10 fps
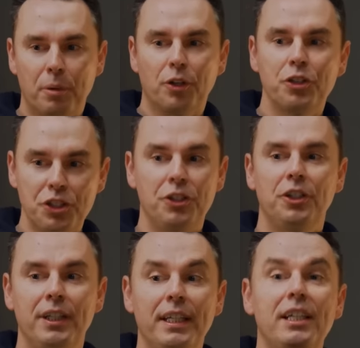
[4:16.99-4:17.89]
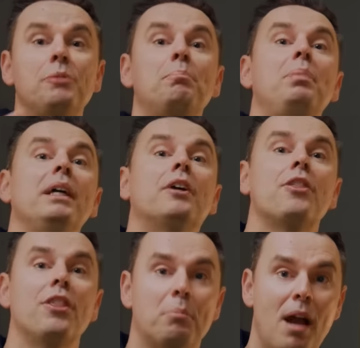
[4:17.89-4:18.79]
personhood is bigger
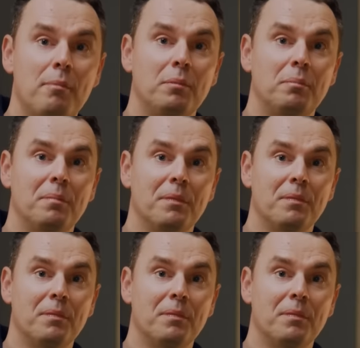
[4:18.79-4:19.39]
than the problem.